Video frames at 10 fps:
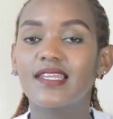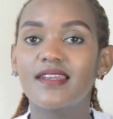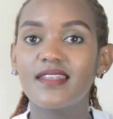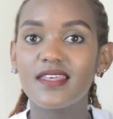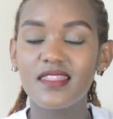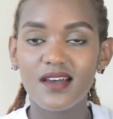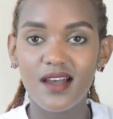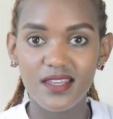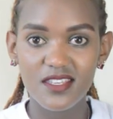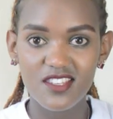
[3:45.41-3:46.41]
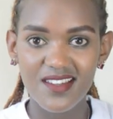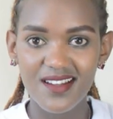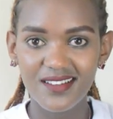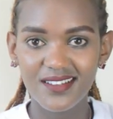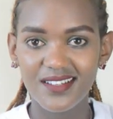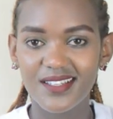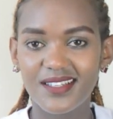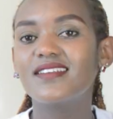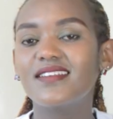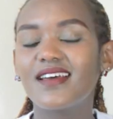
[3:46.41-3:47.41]
Thaa inya
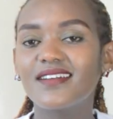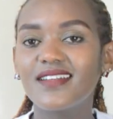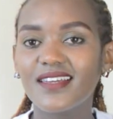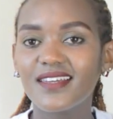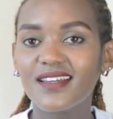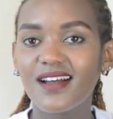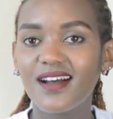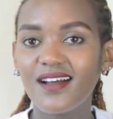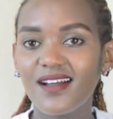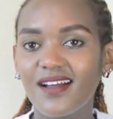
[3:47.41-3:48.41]
na dakika